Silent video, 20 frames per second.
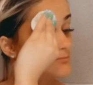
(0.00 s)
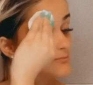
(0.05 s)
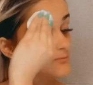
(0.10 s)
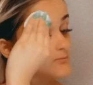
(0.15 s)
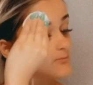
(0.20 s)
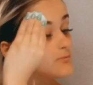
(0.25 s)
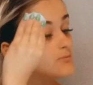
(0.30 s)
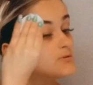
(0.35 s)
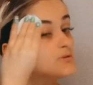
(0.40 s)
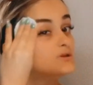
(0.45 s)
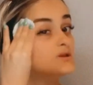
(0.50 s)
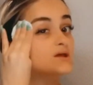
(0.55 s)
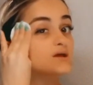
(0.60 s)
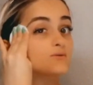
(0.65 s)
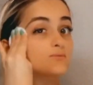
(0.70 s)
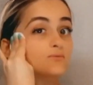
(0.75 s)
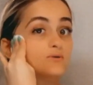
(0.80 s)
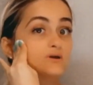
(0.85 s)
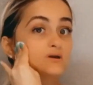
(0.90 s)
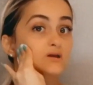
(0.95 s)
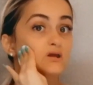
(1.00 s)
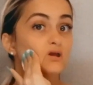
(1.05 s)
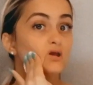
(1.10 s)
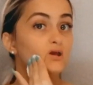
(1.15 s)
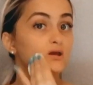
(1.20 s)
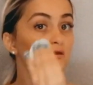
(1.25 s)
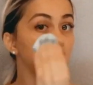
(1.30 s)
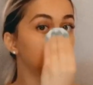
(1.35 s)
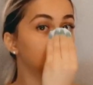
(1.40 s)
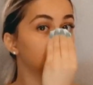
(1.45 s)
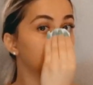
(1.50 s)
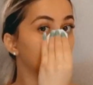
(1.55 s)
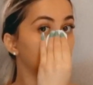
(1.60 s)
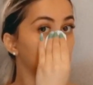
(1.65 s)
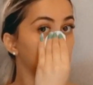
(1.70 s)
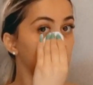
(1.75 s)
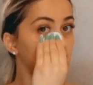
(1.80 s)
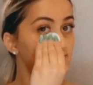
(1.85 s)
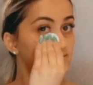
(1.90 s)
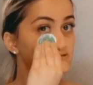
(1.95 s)
liquidy
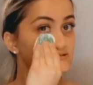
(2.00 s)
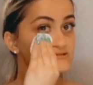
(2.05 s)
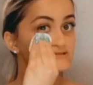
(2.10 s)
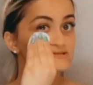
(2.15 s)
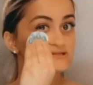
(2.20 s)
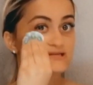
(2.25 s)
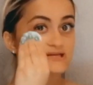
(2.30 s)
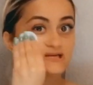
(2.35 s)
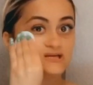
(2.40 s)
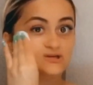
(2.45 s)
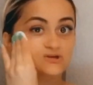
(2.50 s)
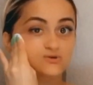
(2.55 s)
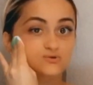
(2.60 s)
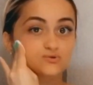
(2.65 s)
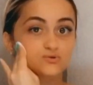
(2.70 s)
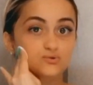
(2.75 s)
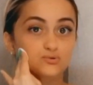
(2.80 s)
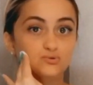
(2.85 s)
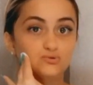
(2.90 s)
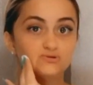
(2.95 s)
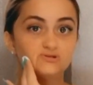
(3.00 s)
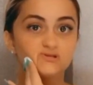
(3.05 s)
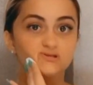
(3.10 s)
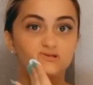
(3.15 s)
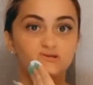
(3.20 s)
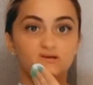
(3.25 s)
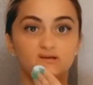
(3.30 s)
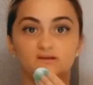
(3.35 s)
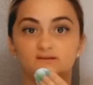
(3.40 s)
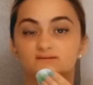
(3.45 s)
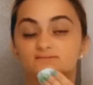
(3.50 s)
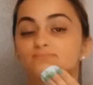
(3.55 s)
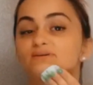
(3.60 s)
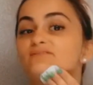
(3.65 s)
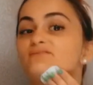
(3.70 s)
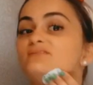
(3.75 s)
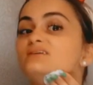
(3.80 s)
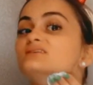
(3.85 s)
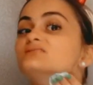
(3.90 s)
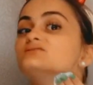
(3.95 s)
cleanser that I use to cleanse my
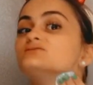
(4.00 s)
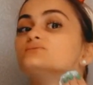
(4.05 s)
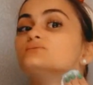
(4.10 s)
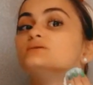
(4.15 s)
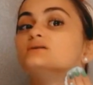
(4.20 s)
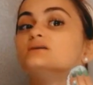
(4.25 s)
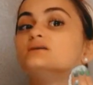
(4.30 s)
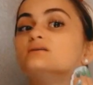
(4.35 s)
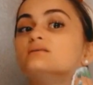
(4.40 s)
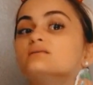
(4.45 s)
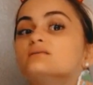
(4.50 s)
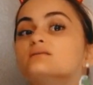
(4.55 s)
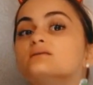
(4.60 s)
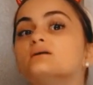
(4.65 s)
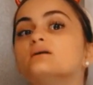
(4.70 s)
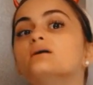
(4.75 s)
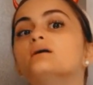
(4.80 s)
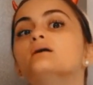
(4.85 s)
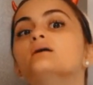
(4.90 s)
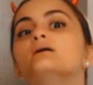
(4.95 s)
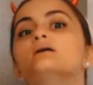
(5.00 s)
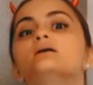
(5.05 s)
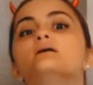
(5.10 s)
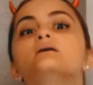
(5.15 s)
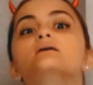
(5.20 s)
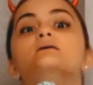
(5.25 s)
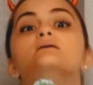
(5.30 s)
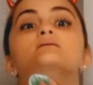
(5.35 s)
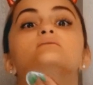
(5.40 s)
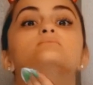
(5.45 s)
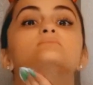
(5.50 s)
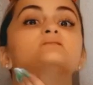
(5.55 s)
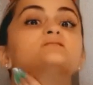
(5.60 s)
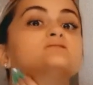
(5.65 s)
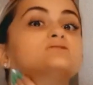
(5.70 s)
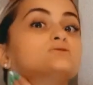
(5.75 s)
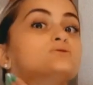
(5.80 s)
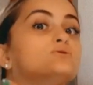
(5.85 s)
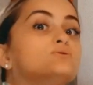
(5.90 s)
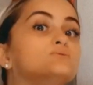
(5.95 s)
face with.
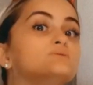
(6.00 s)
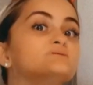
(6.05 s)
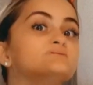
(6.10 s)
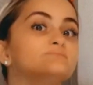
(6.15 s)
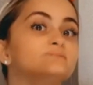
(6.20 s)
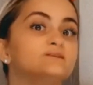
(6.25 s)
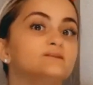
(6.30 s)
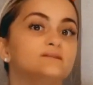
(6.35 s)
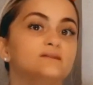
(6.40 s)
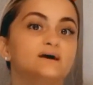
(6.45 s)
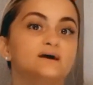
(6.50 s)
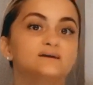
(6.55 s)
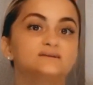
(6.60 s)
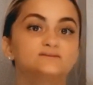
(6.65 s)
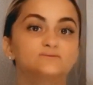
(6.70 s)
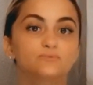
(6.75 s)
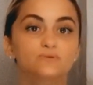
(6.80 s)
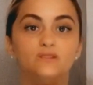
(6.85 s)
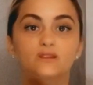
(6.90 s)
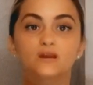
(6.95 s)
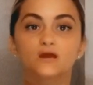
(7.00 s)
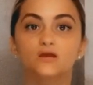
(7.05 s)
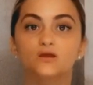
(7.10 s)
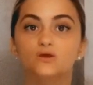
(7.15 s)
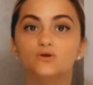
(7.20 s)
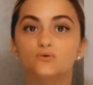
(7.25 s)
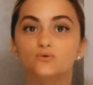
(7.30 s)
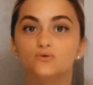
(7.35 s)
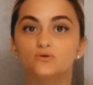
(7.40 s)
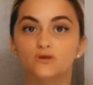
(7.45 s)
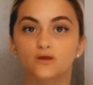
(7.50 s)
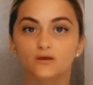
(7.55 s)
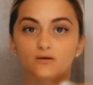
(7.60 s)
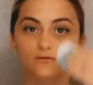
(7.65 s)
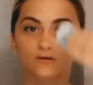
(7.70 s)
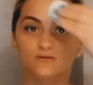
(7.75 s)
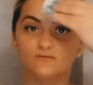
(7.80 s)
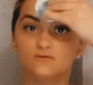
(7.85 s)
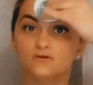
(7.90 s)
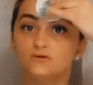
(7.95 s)
It'll always be the last one that I use. I don't
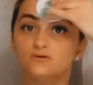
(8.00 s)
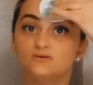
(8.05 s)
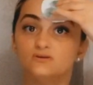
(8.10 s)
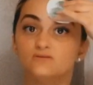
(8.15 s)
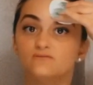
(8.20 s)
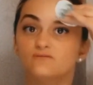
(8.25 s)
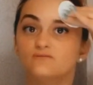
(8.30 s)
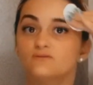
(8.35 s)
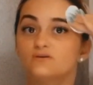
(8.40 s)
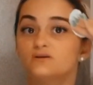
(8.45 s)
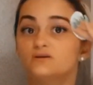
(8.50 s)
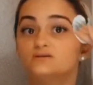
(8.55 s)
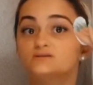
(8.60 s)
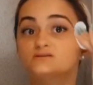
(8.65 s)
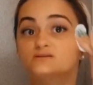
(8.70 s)
ever use it first.